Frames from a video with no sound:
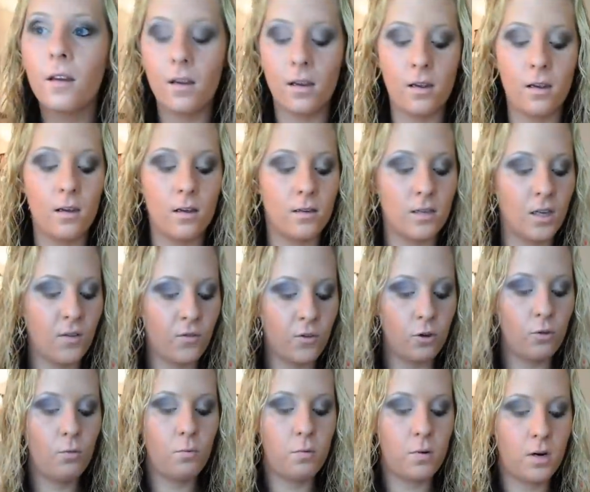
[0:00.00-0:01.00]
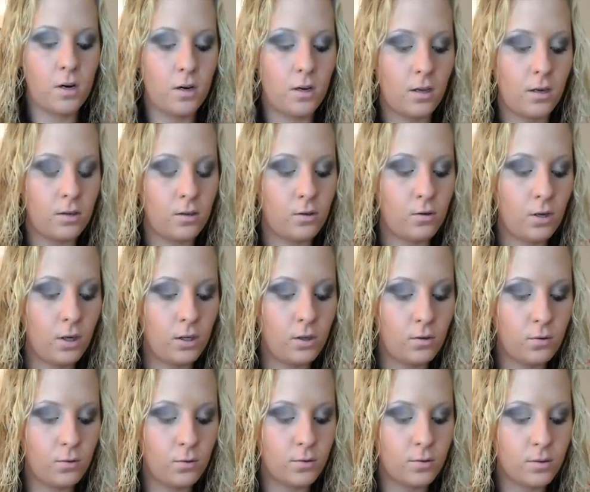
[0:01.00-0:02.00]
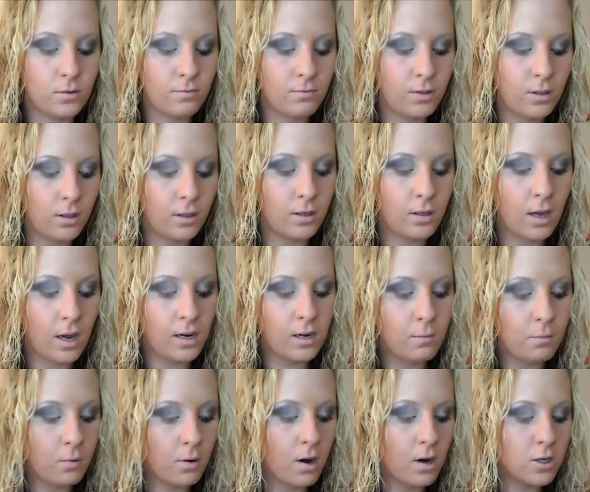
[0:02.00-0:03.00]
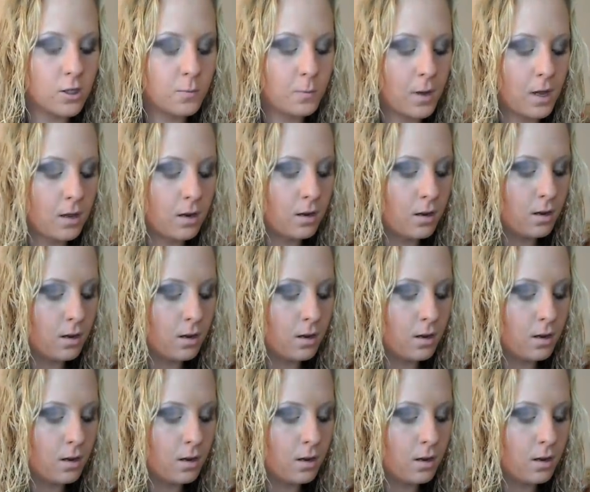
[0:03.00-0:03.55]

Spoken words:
And if you want, you can use really any brush, but